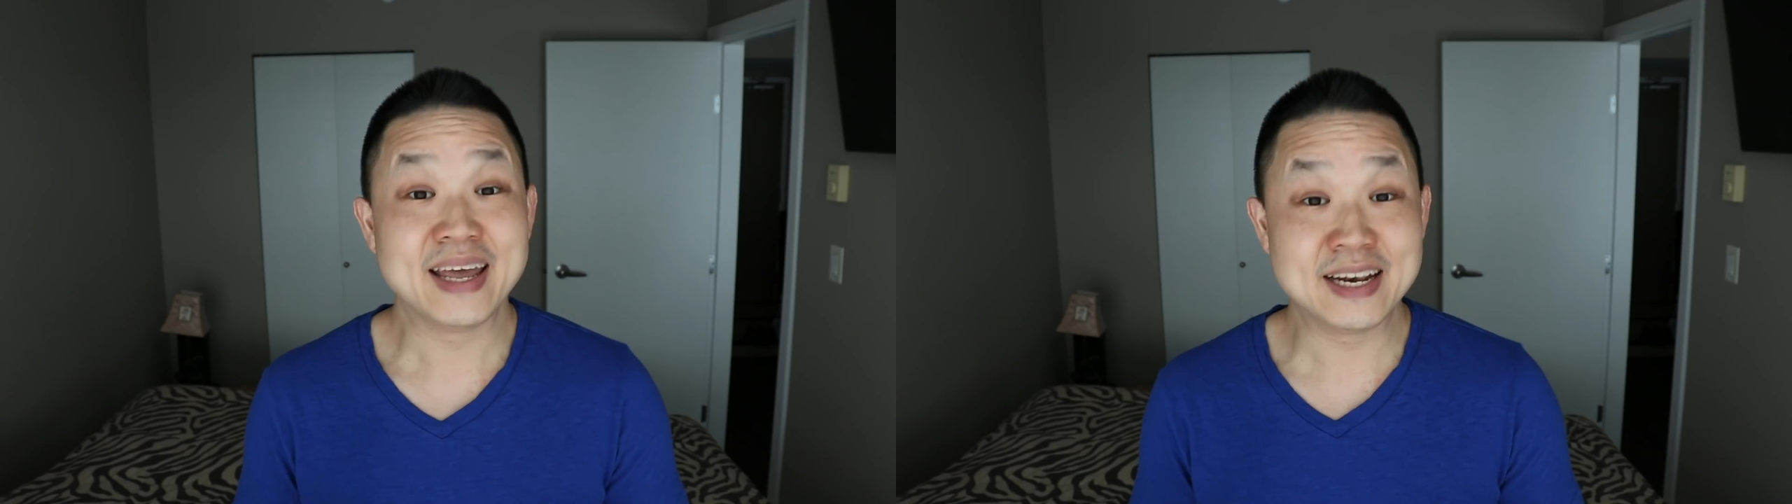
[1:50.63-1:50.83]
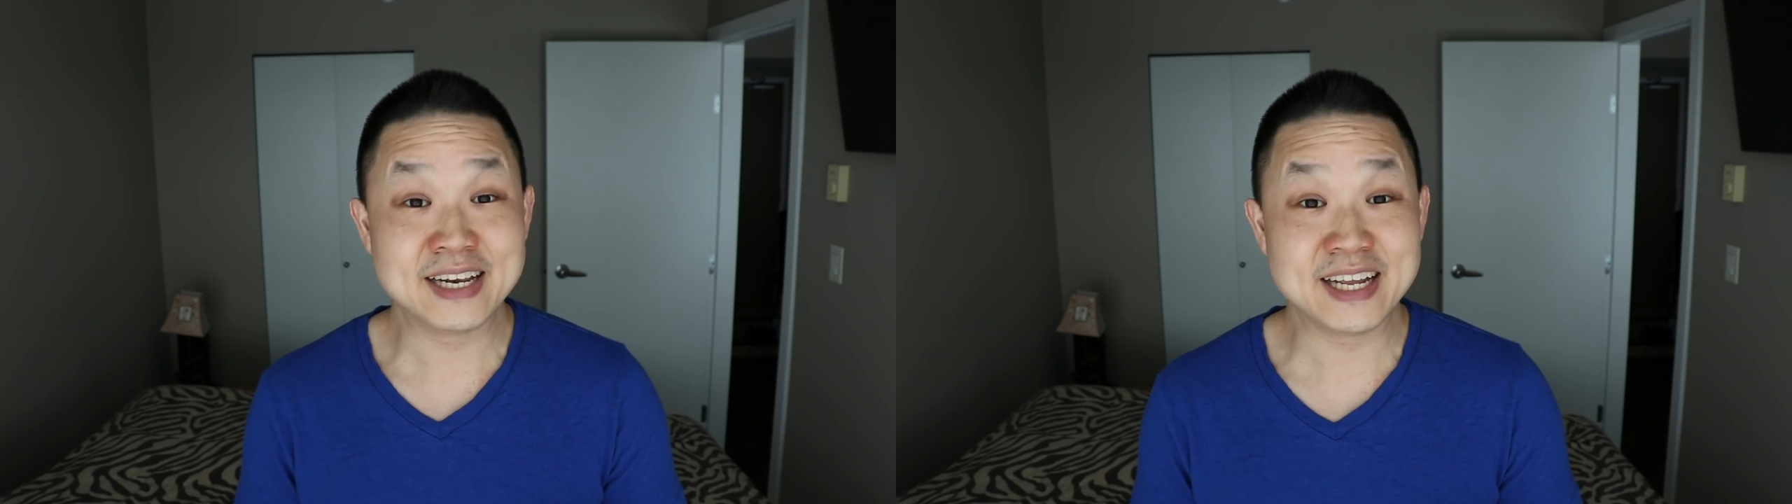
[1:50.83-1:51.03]

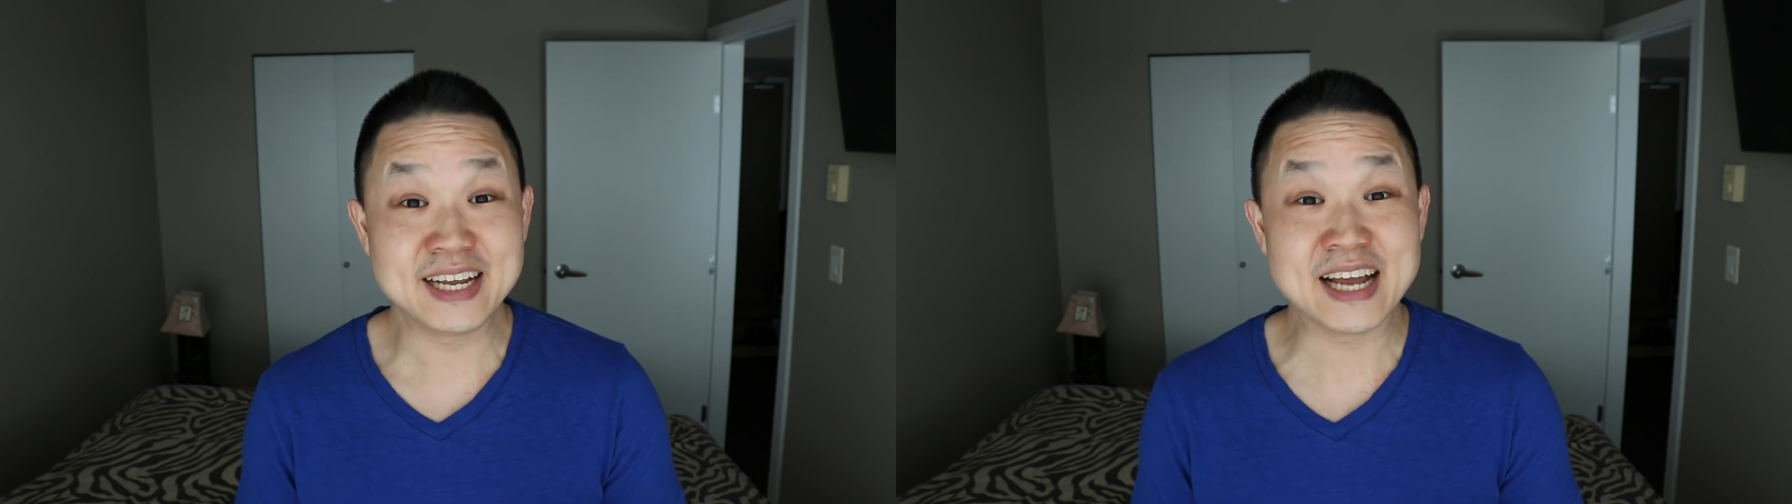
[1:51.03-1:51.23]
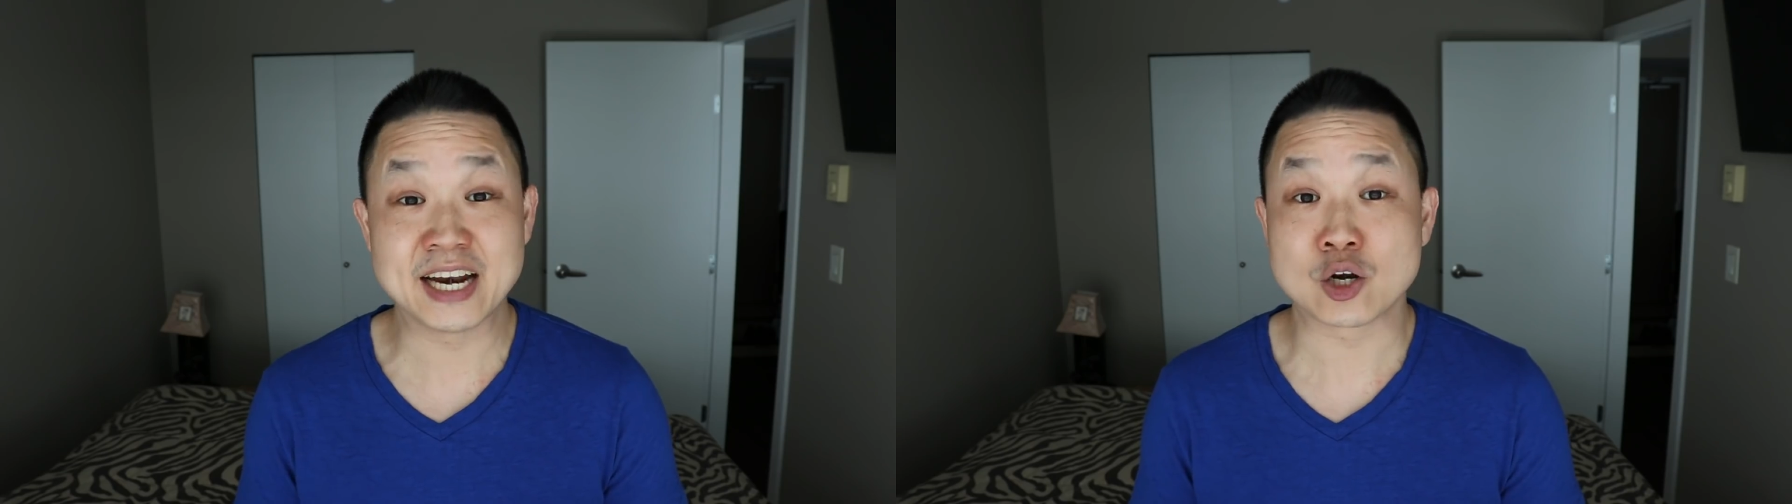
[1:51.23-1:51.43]

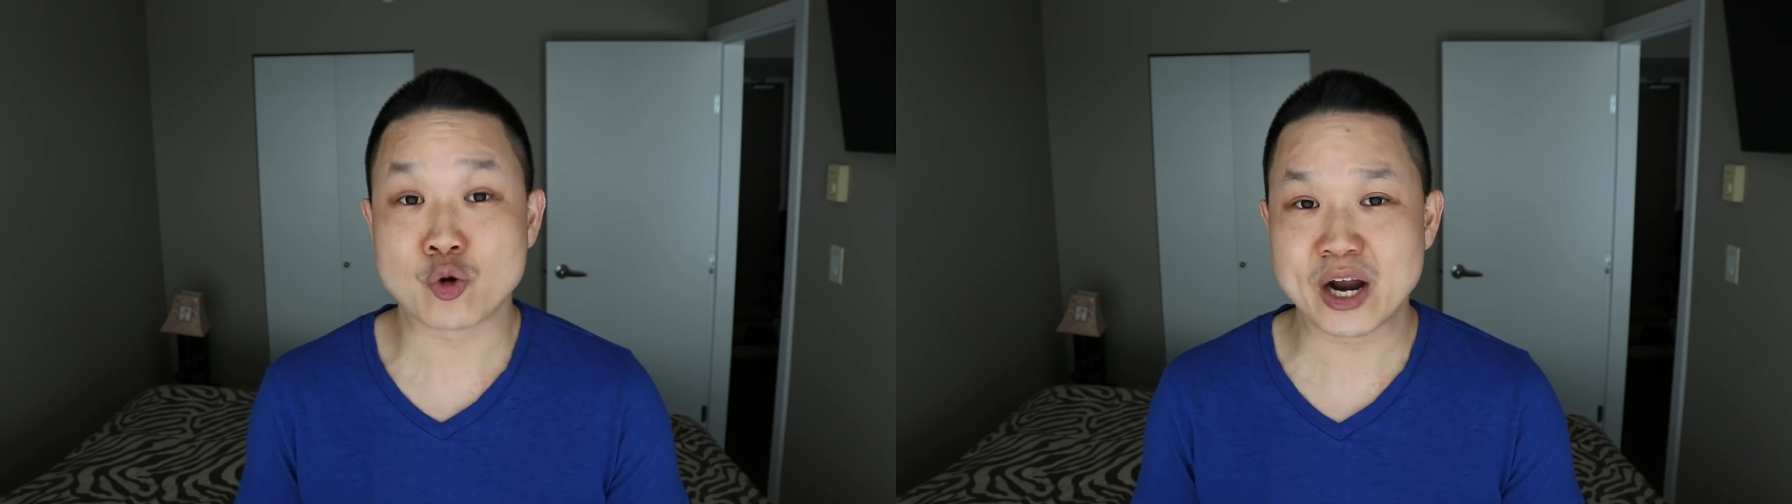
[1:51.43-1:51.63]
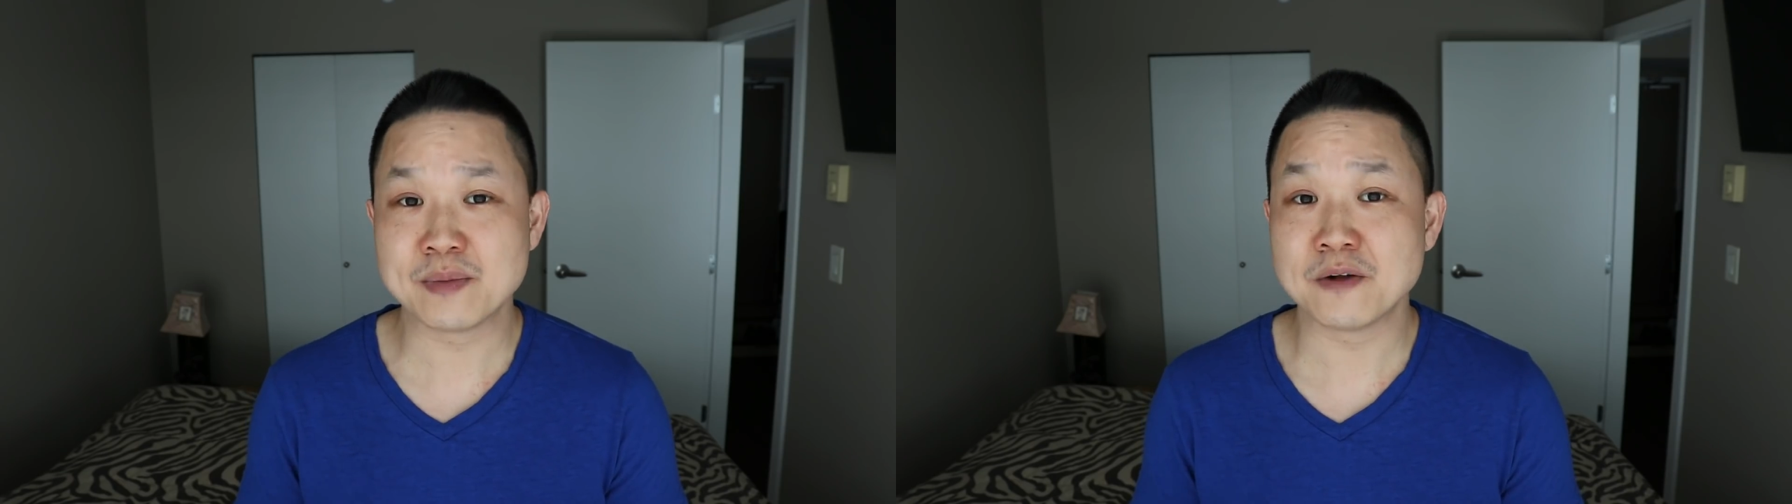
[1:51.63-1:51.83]
Indeed, an
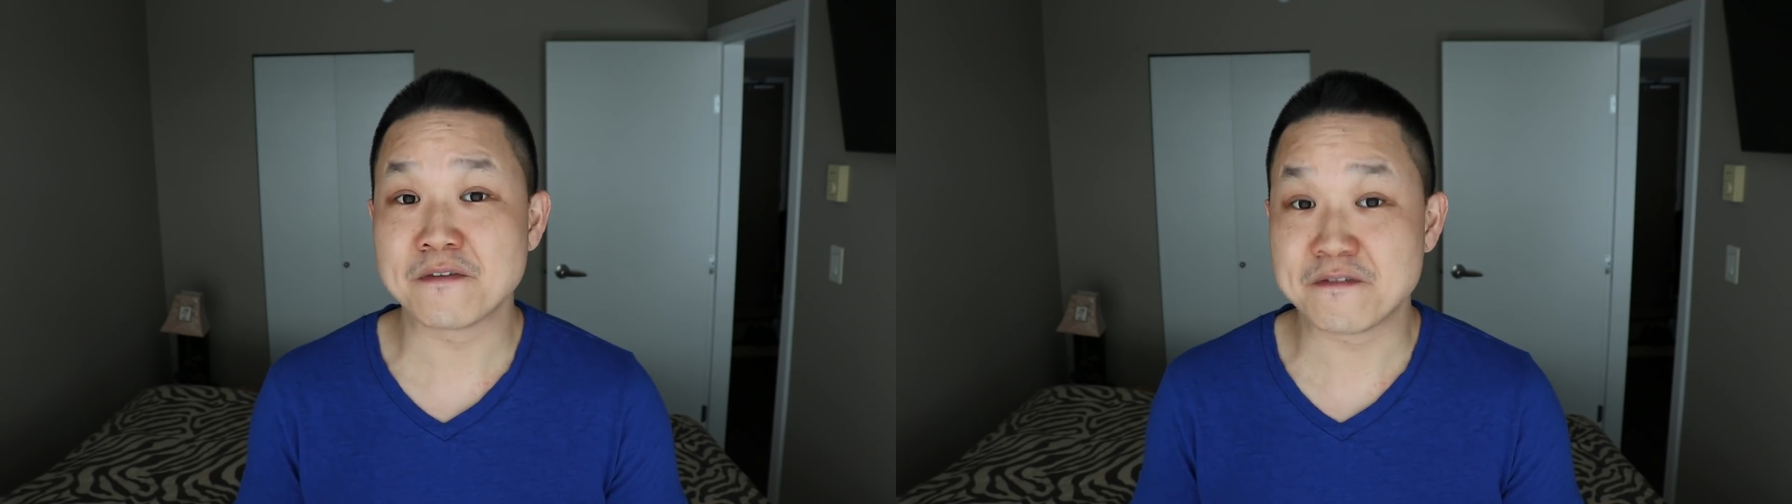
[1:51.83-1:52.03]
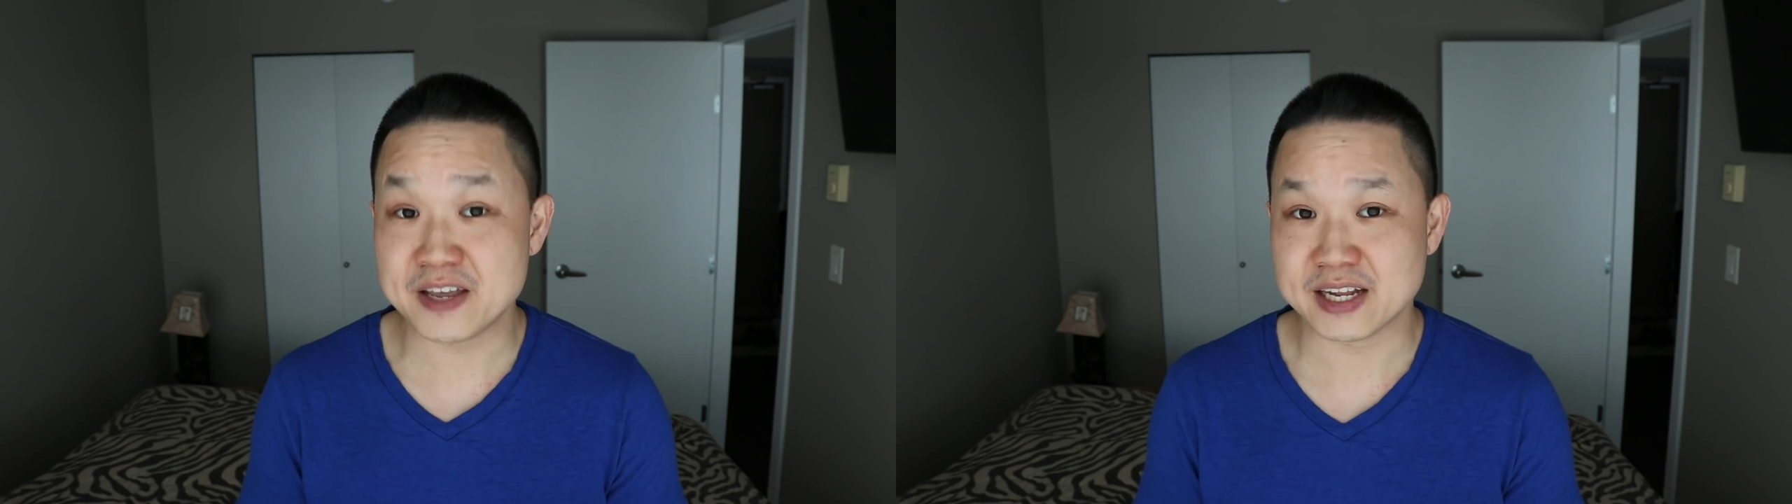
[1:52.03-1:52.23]

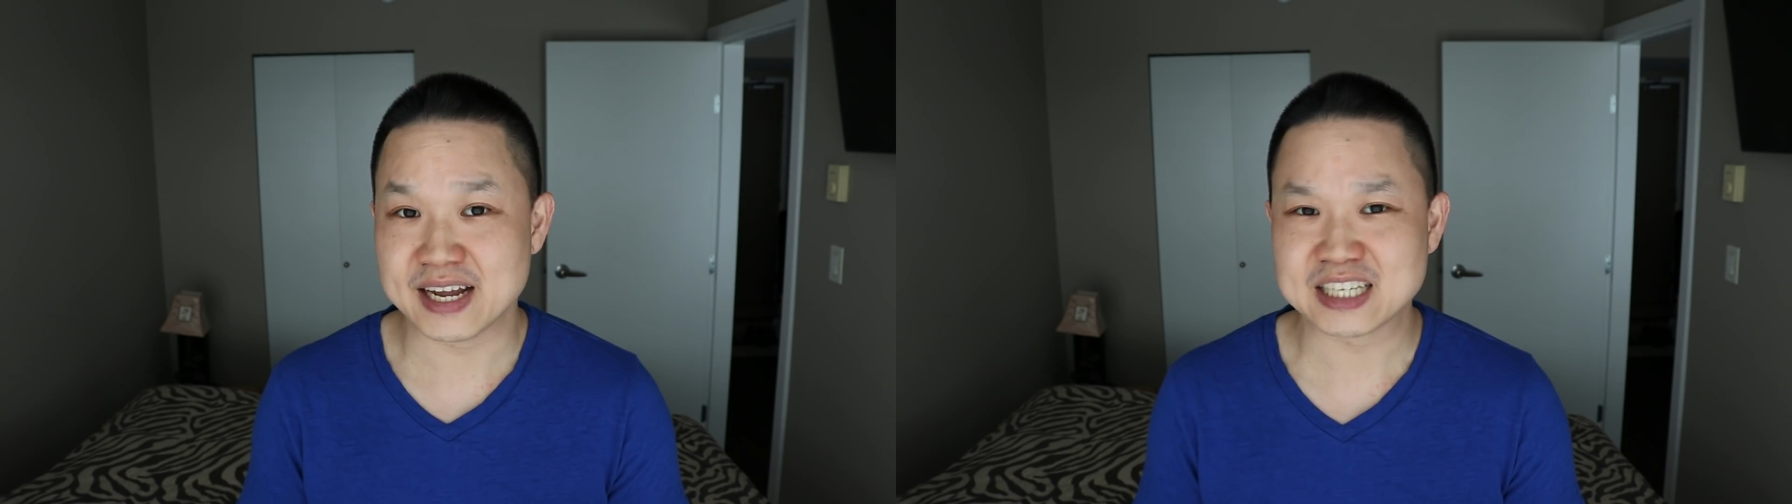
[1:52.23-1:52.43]
incredible feat,